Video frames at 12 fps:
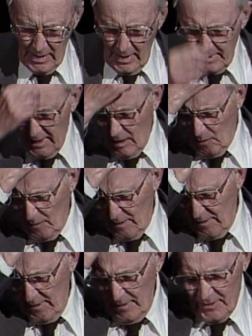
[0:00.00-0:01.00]
Now,
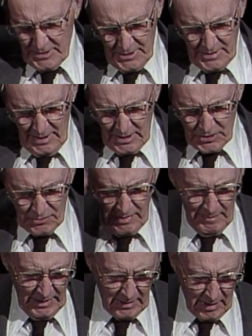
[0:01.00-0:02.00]
this is an
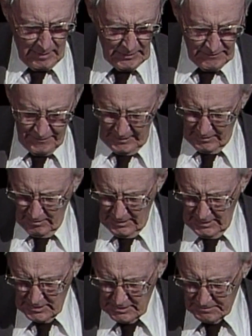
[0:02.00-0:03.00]
extremely common figure in
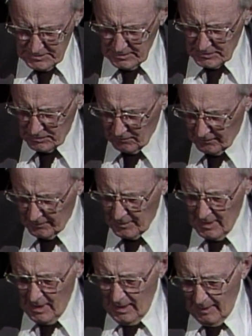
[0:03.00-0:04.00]
Egyptian and so forth.
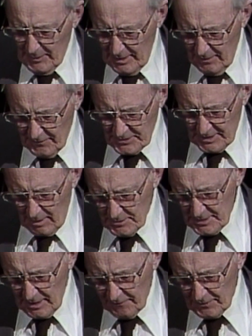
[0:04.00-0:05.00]
I mean, if it
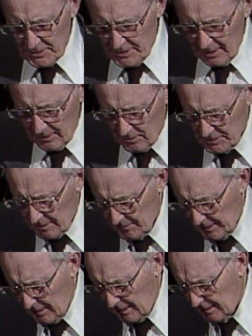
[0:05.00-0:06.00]
sounds evangelic or
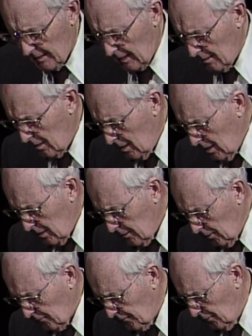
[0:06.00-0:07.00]
something like that,
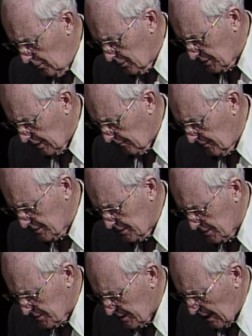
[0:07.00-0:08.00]
don't fool yourself. This is
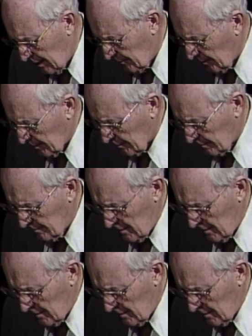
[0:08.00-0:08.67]
standard.